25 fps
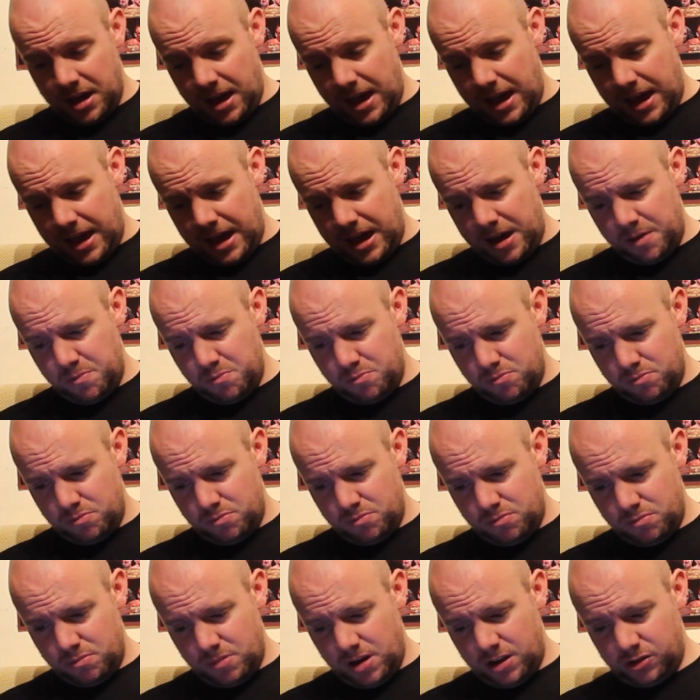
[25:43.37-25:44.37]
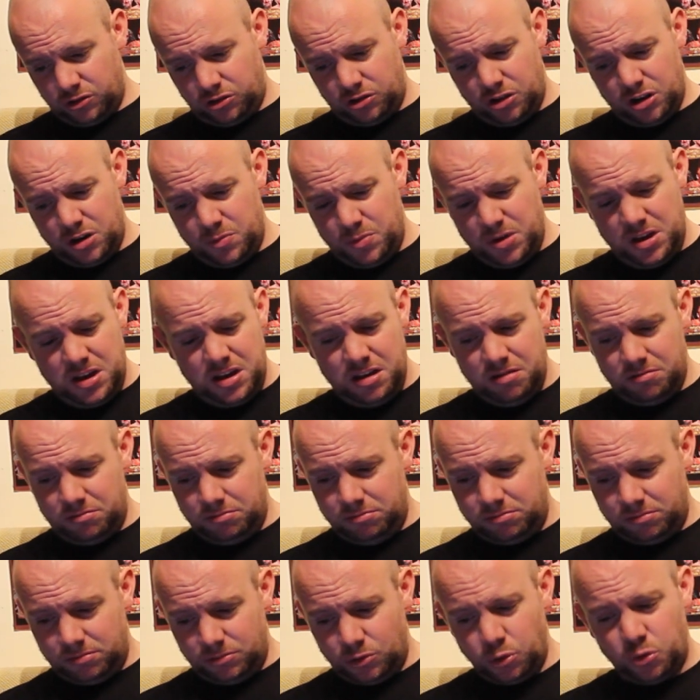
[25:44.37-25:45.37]
it's going to be
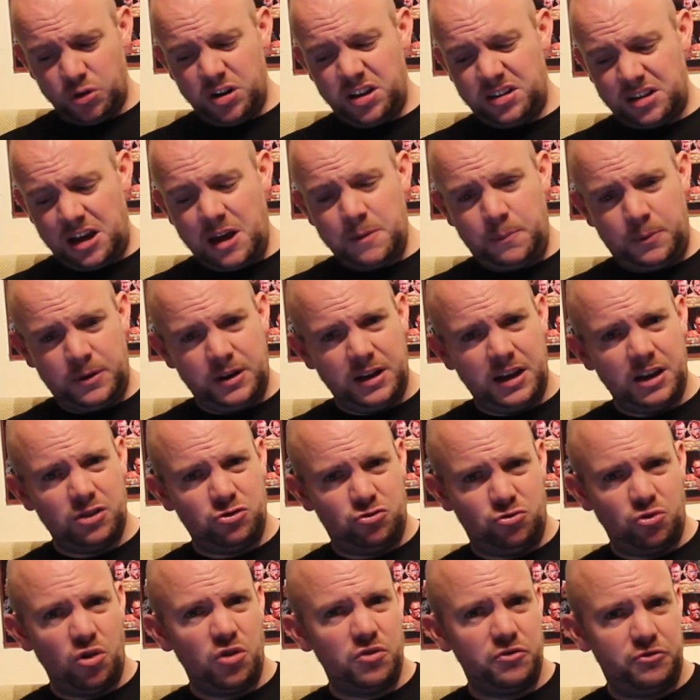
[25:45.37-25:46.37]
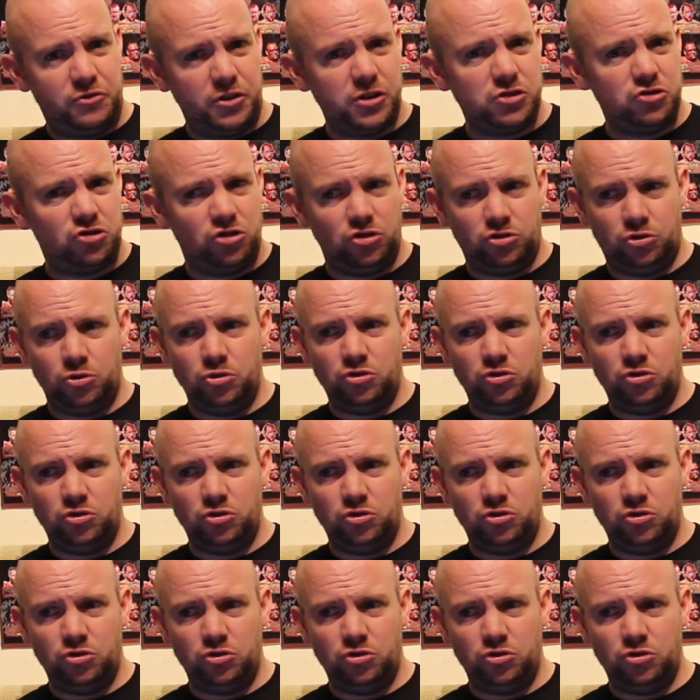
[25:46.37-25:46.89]
Tony Deppen against Ron Funches,